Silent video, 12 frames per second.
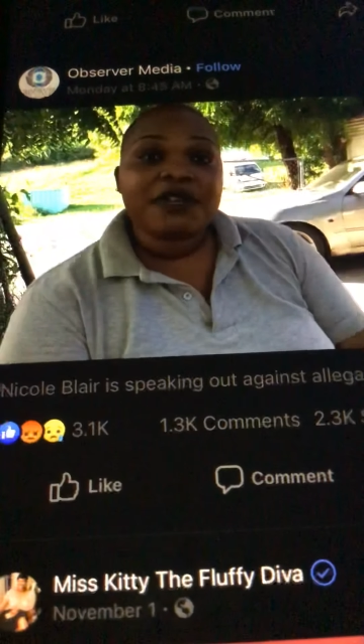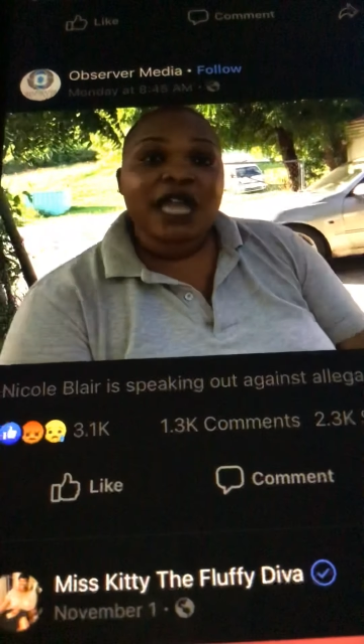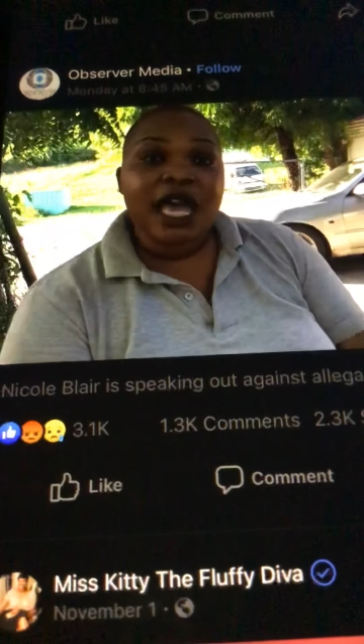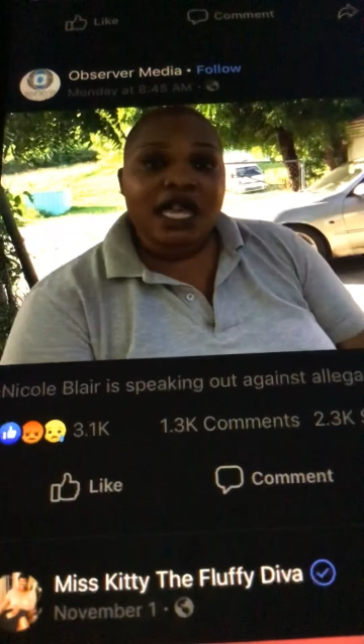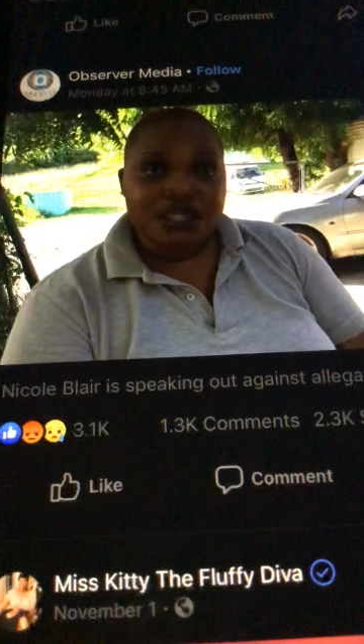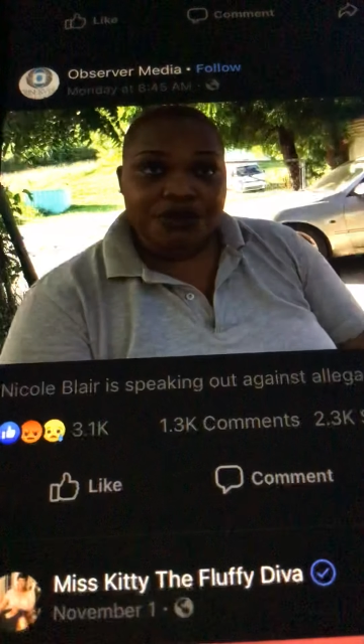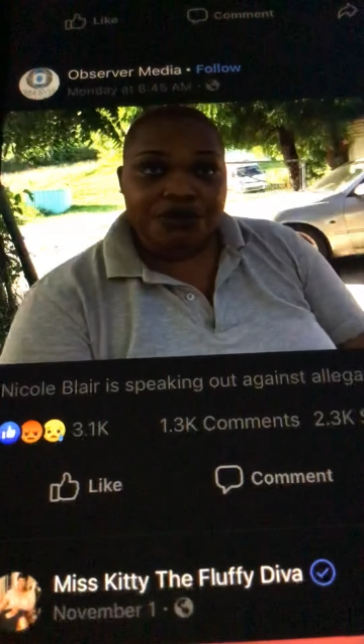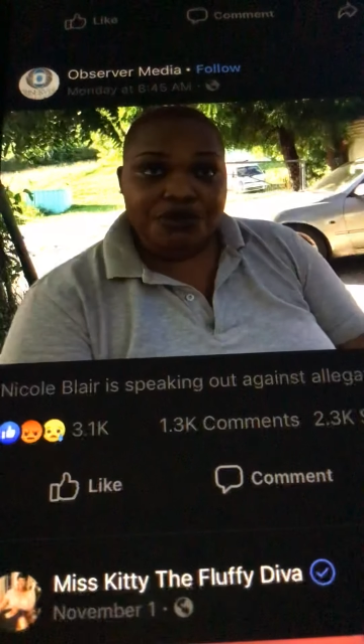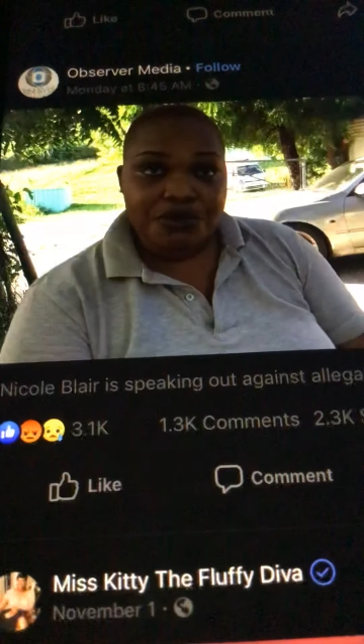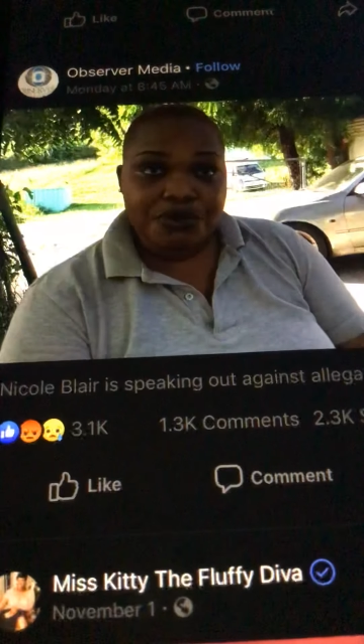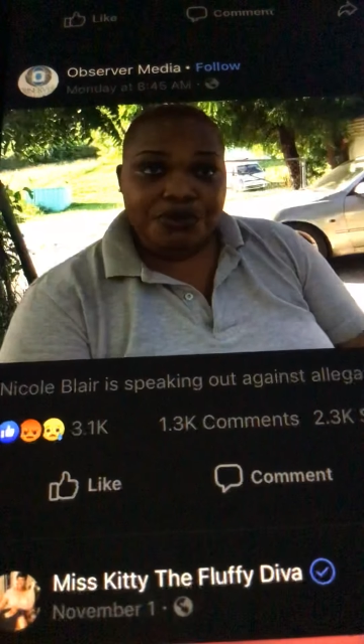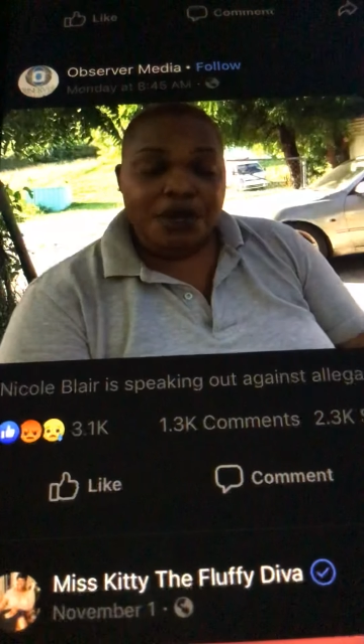
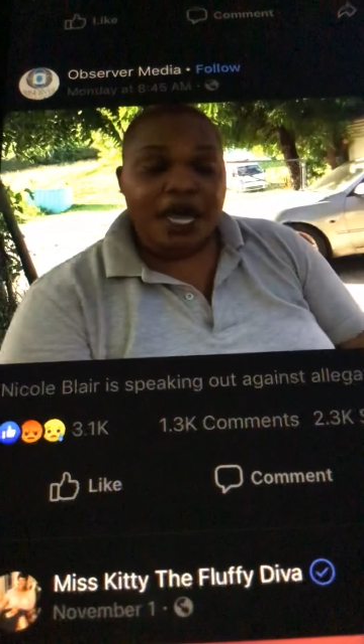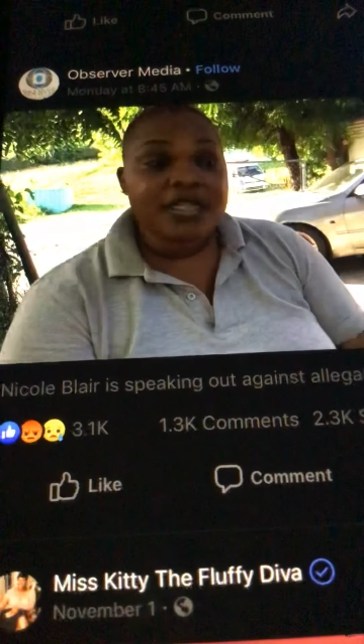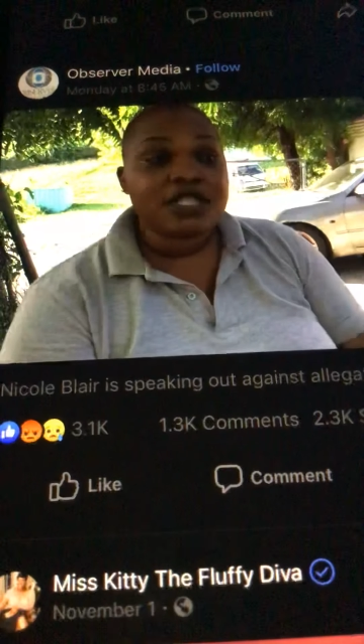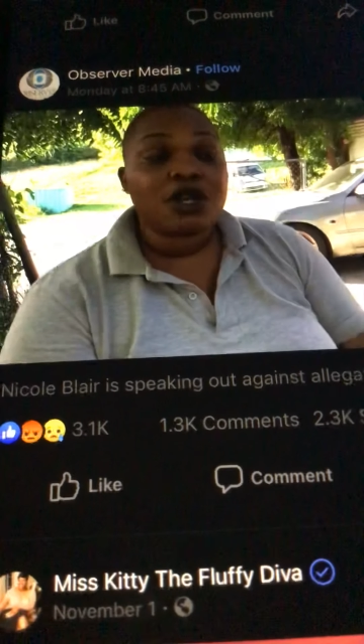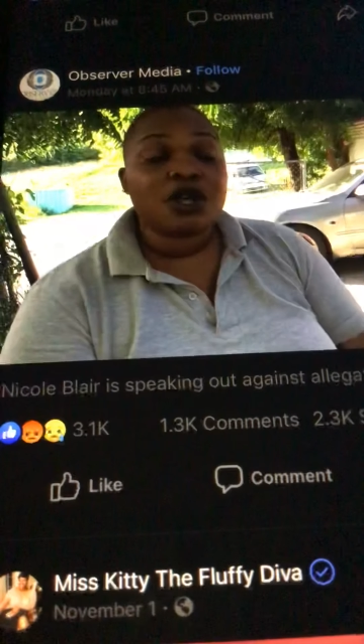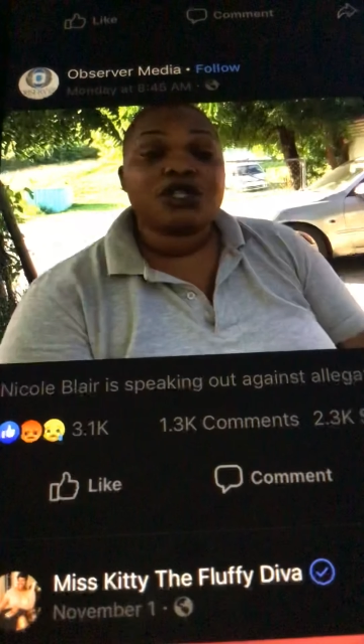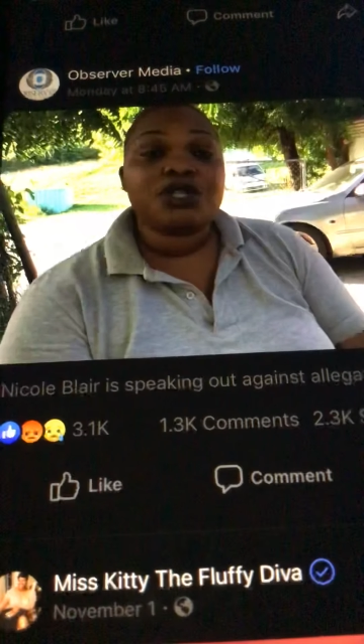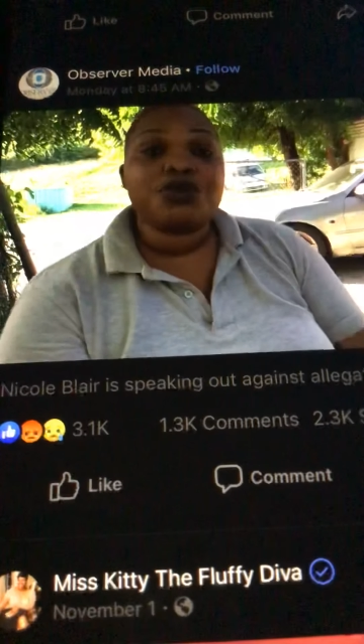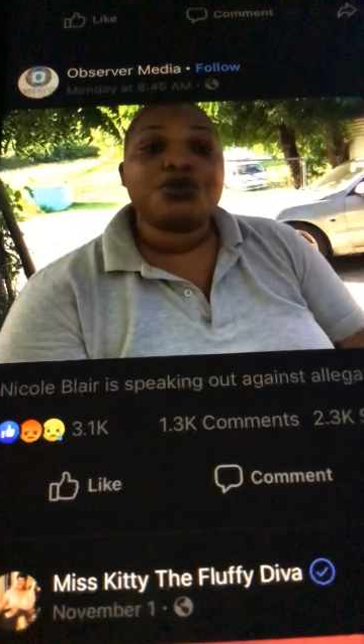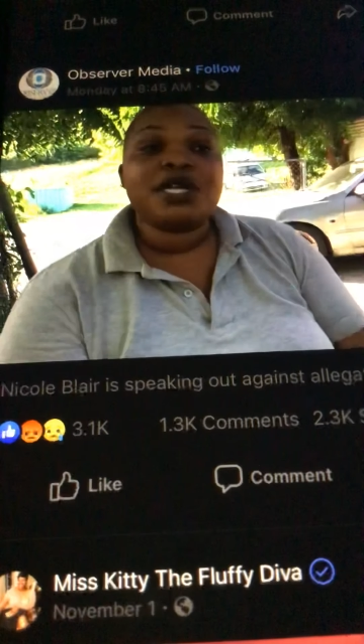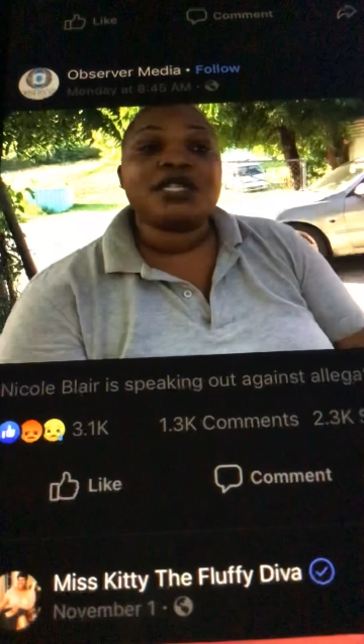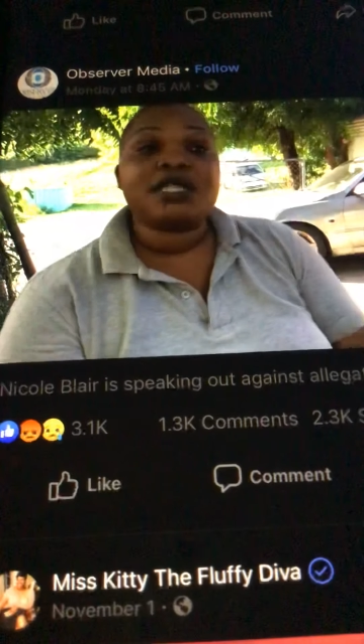classroom. I saw the
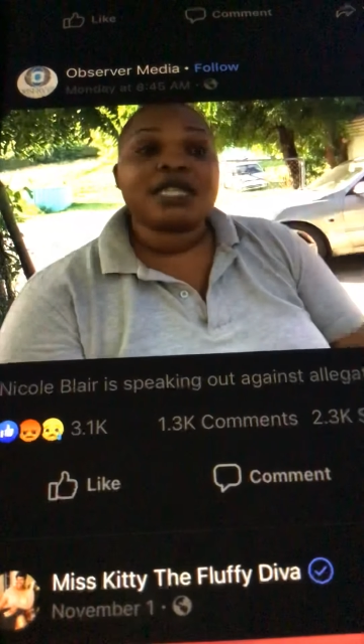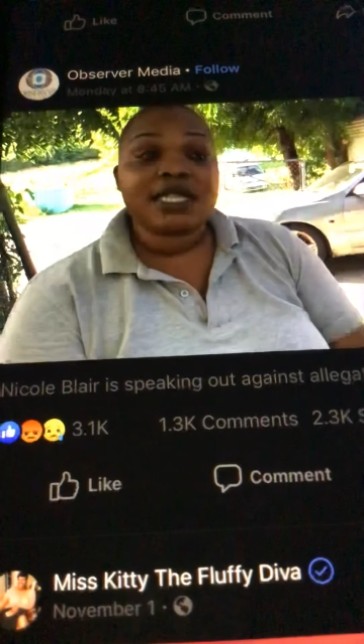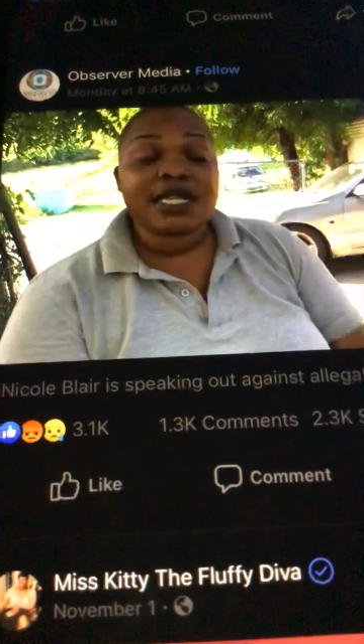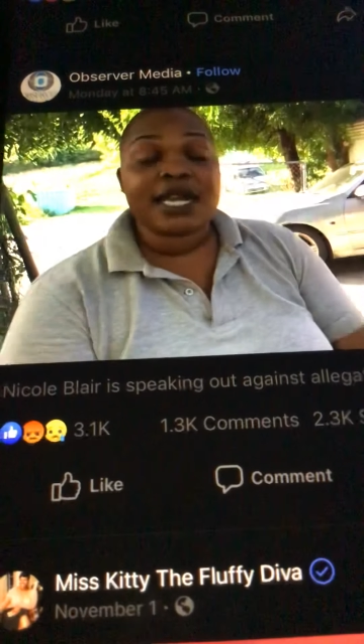students sitting.